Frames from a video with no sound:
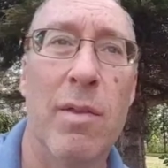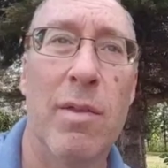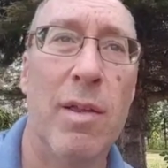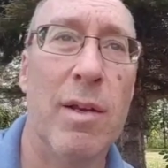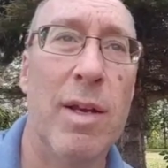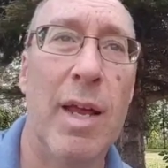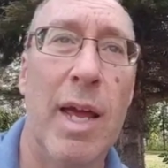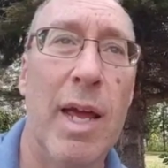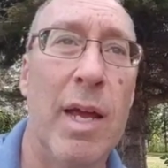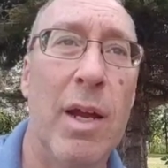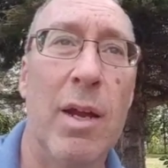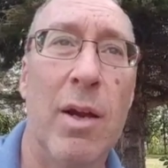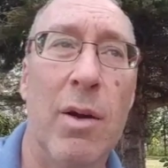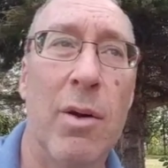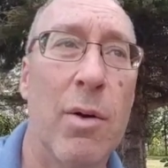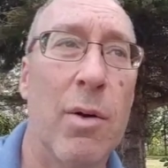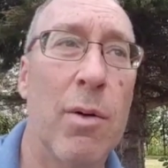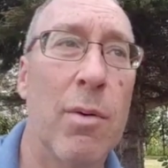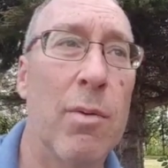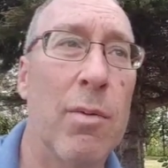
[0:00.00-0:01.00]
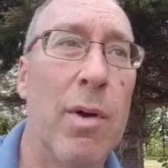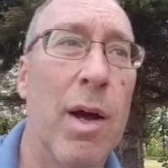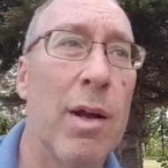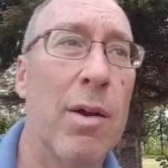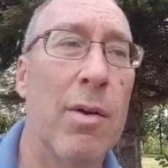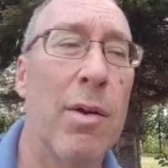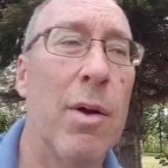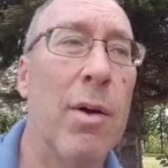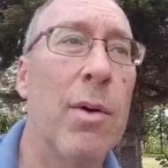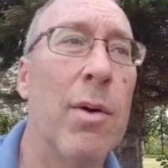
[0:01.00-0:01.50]
the day, or I
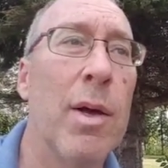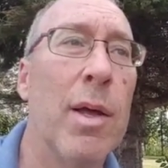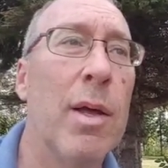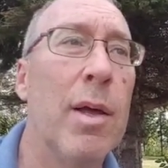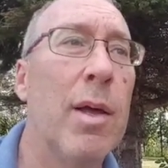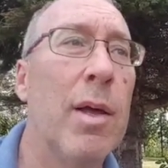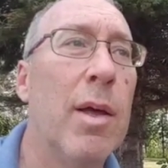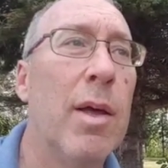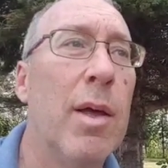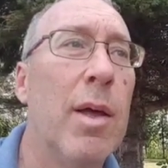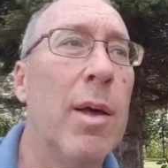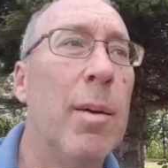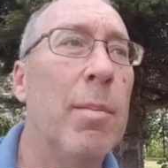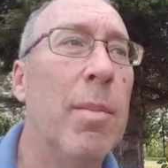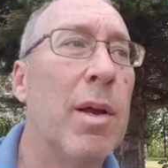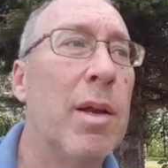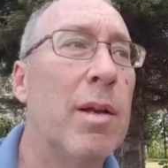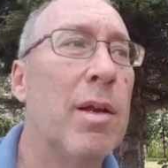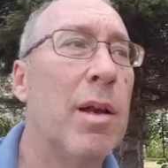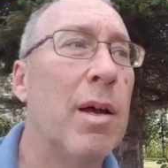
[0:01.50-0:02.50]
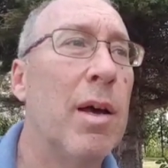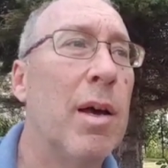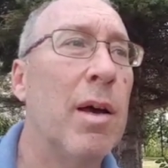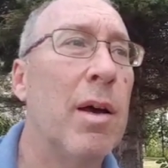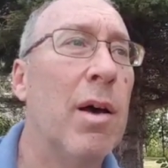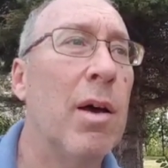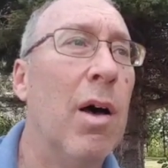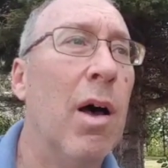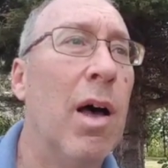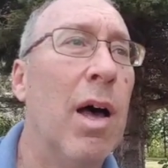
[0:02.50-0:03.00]
don't know. But
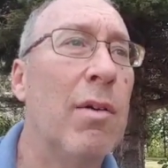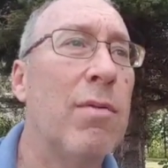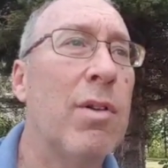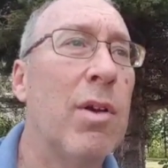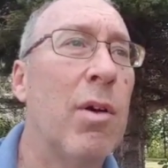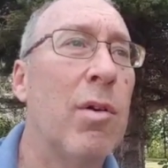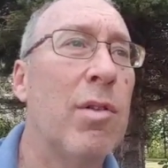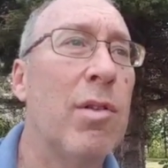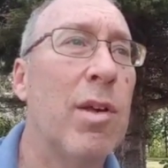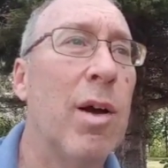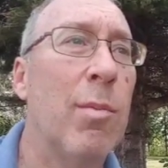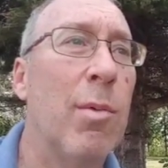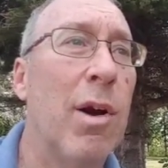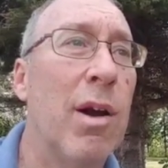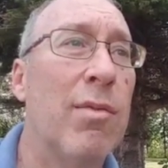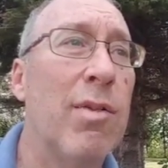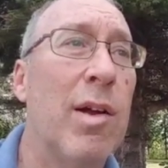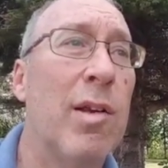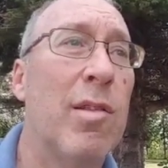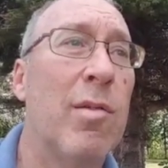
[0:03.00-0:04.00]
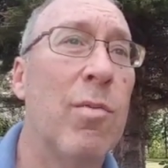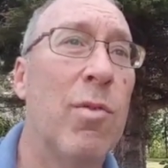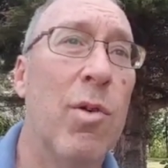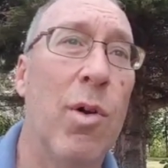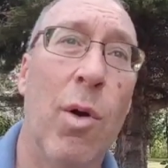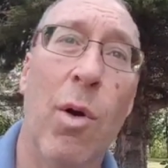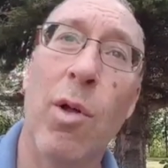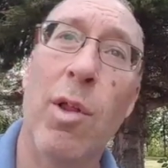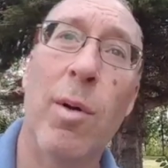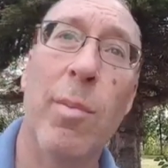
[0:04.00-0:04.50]
I'll have to go somewhere. I've had some
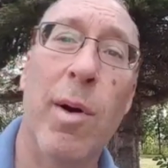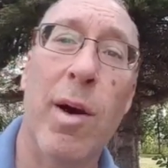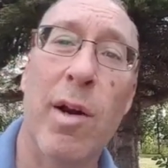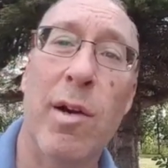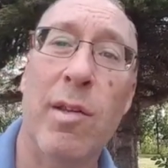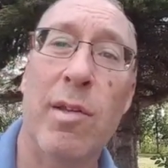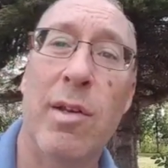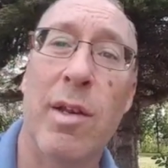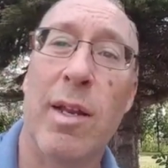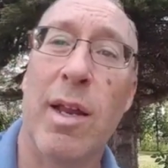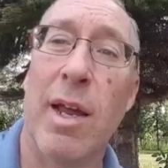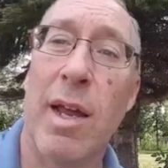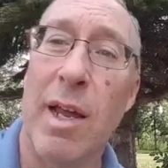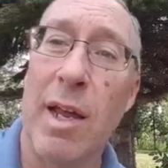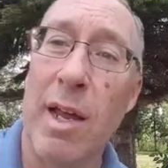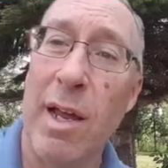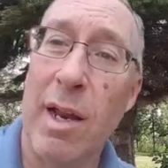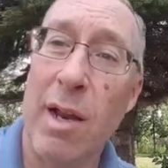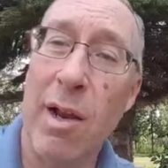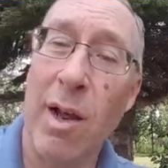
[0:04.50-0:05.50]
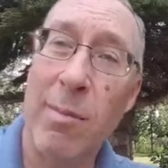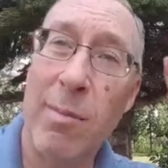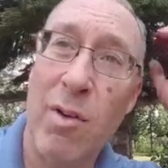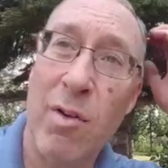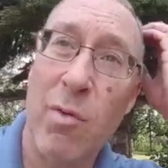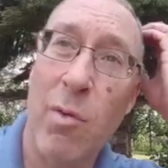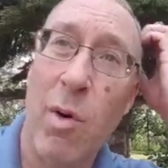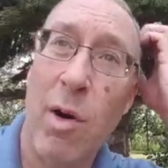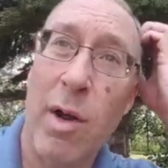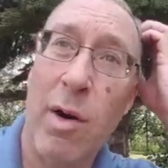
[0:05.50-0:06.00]
granola bars today and not
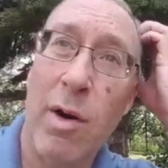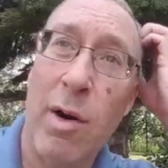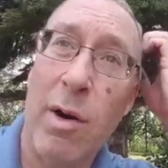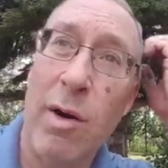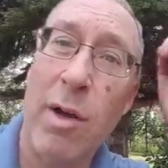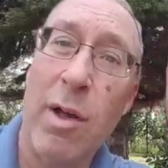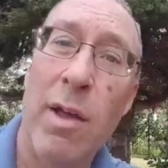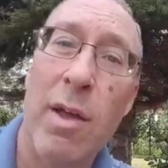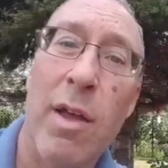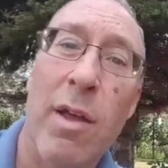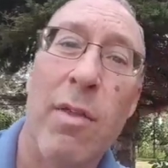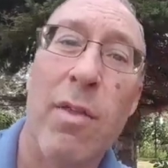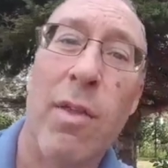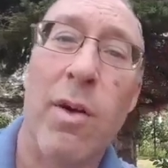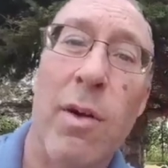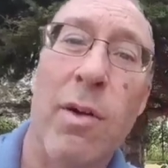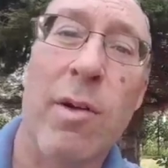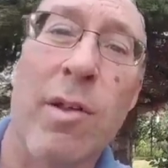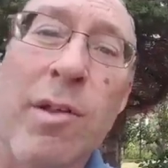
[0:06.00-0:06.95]
much water. There